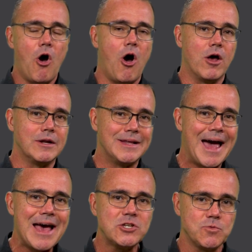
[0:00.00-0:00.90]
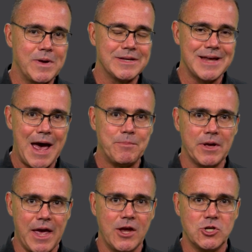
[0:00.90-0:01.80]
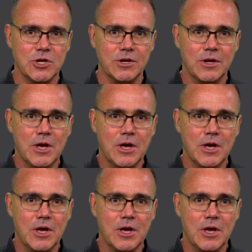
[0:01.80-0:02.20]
on last week's application.